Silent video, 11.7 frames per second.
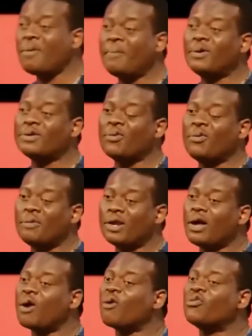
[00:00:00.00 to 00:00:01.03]
upon the woman,
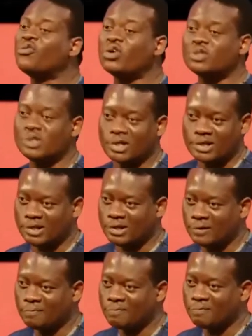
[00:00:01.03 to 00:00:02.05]
and unfortunately,
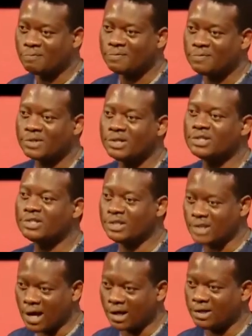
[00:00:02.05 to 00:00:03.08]
she
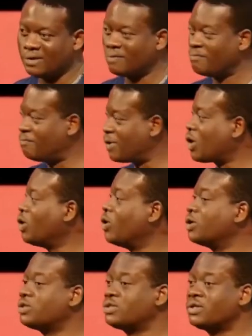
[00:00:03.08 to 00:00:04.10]
died
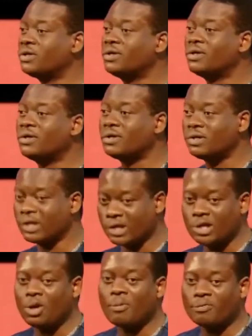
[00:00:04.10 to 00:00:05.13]
because the
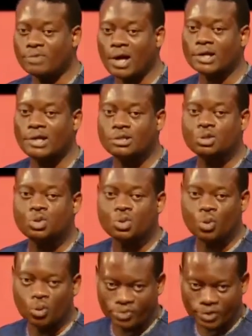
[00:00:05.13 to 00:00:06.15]
kingdom of darkness
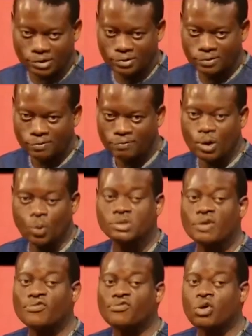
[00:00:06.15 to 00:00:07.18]
took over there was
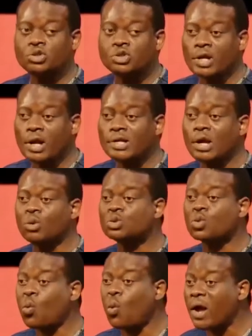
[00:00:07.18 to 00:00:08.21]
a functionary that was
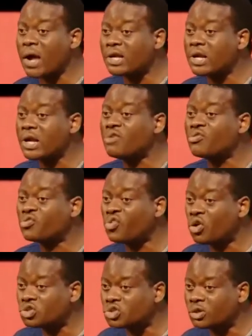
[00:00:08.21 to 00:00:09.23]
quietly
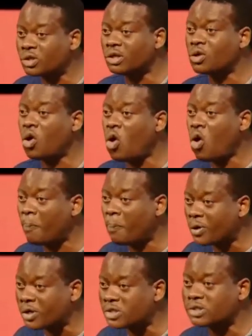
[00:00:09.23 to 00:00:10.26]
functioning,
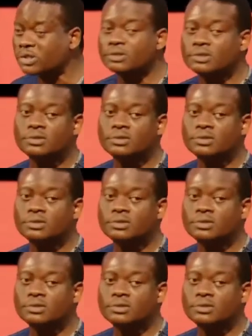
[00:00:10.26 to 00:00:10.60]
operating,